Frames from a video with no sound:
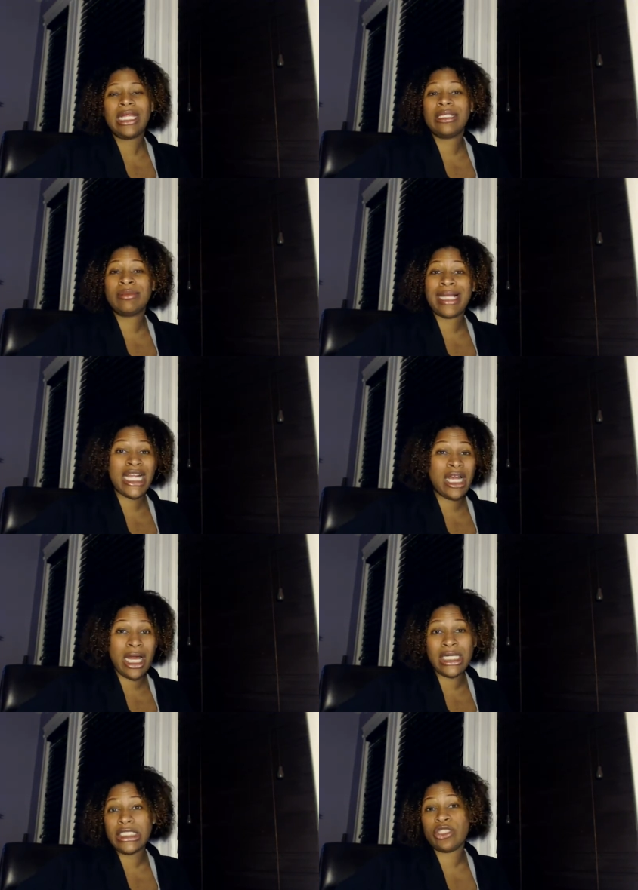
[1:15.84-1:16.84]
And the black
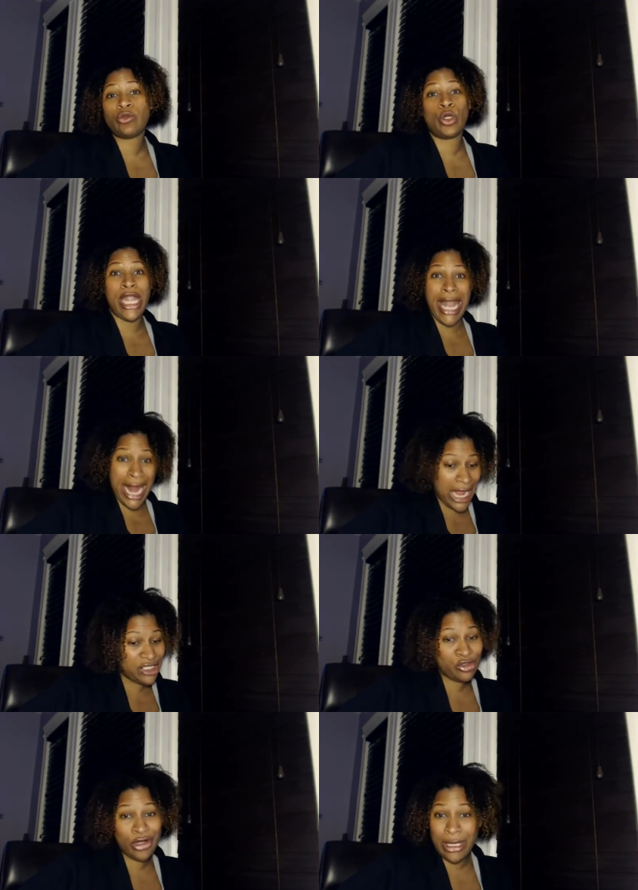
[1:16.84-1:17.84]
colleges were
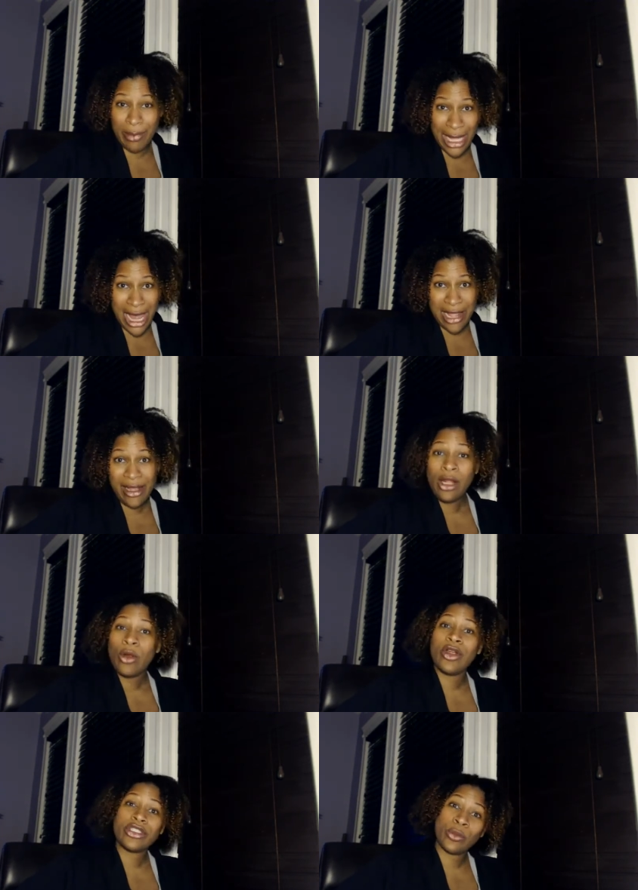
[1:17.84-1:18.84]
not trying to pay,
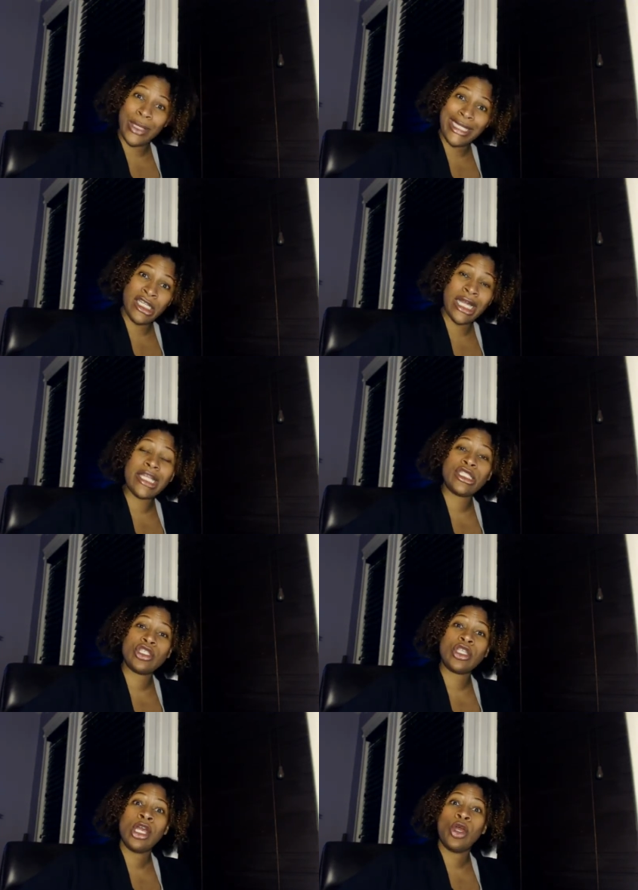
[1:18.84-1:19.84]
whereas the white
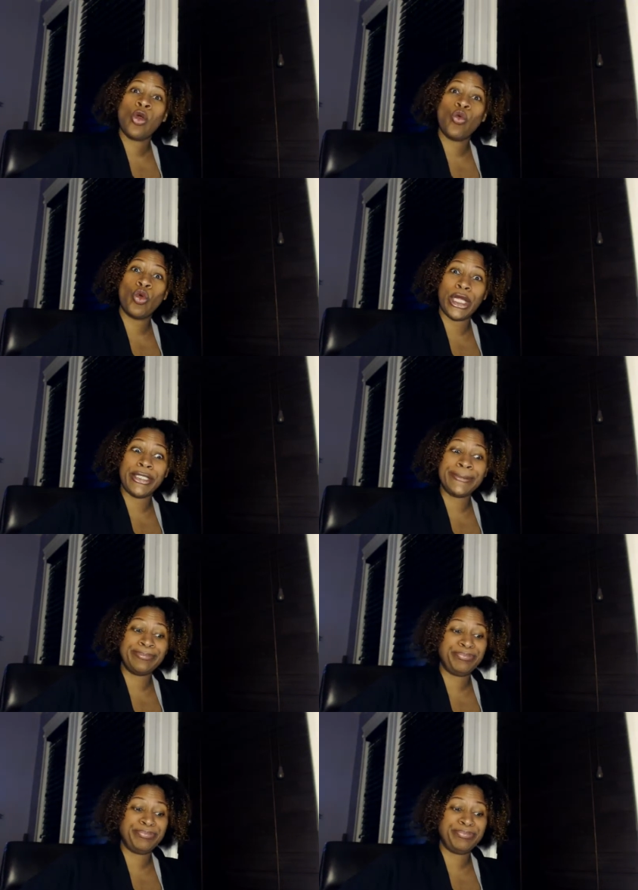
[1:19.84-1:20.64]
colleges were.